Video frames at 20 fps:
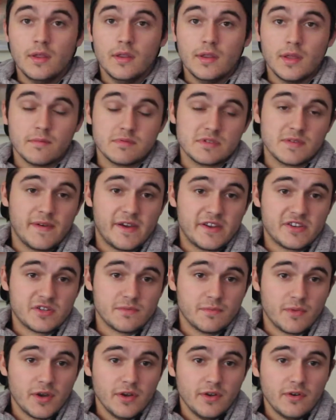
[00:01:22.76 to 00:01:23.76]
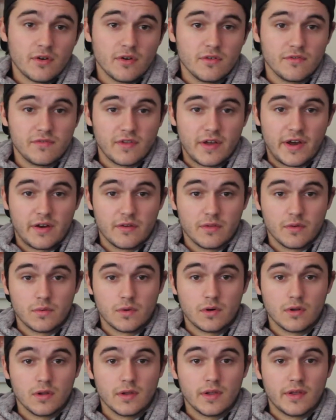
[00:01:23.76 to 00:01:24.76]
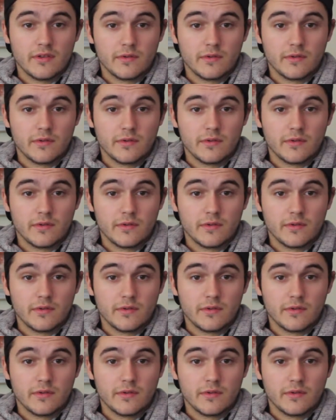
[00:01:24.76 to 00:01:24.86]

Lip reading: The observation mode, or fly on the wall,